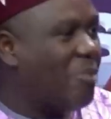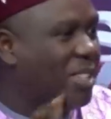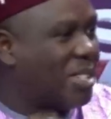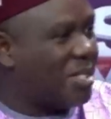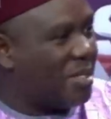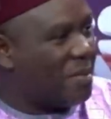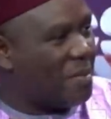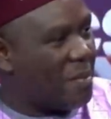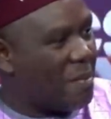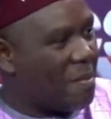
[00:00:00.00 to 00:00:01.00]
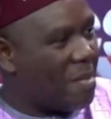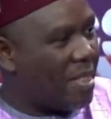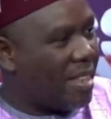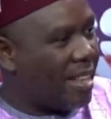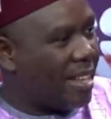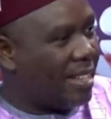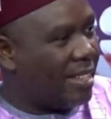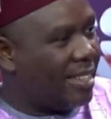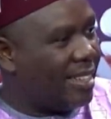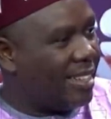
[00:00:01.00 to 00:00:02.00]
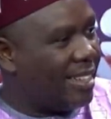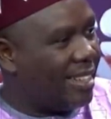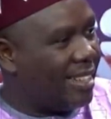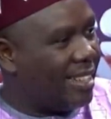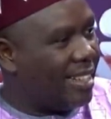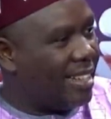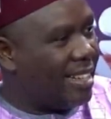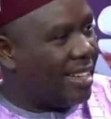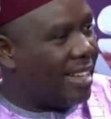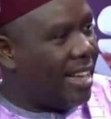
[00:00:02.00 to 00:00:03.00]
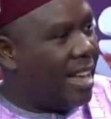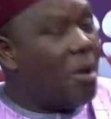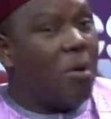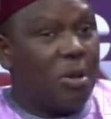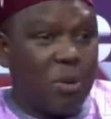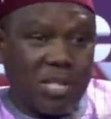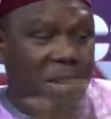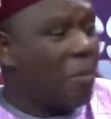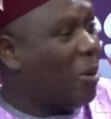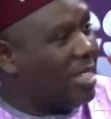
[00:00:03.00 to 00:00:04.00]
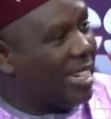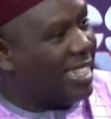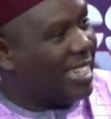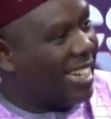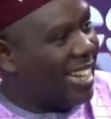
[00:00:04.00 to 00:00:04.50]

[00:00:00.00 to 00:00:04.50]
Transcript: As a matter of body language of those who are around him. No, it was reported.